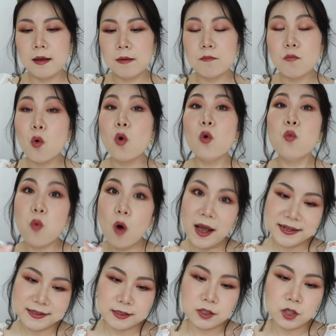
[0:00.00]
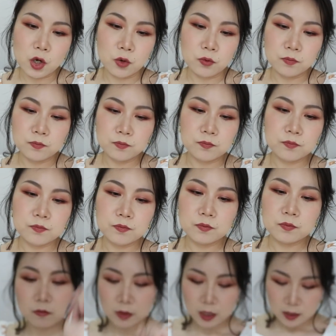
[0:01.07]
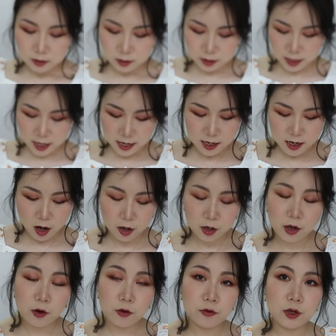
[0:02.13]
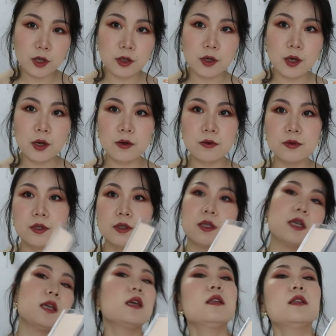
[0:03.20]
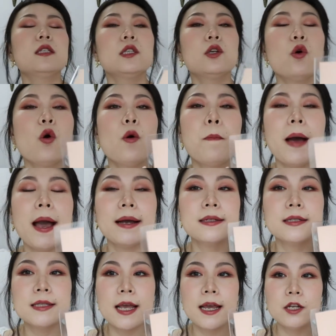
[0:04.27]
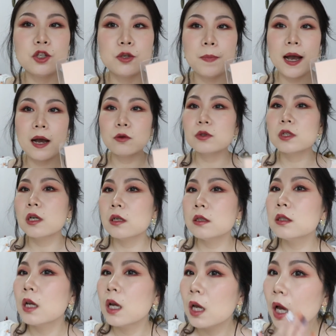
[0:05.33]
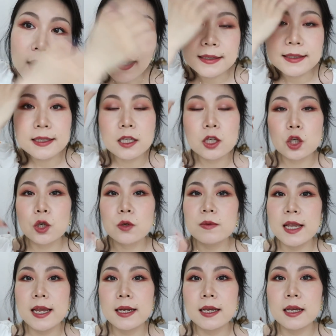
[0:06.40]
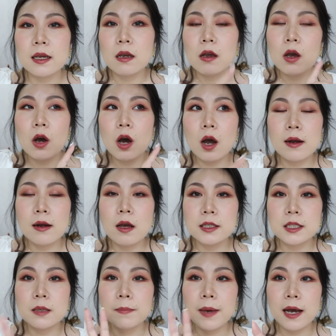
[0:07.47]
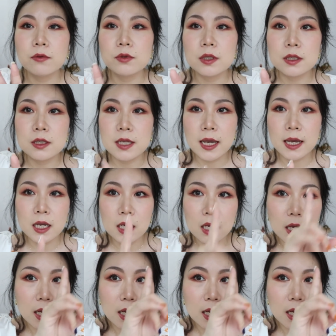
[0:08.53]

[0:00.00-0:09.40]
more white tone. Today I only use the Dior Backstage powder. I didn't use any highlighting powder today,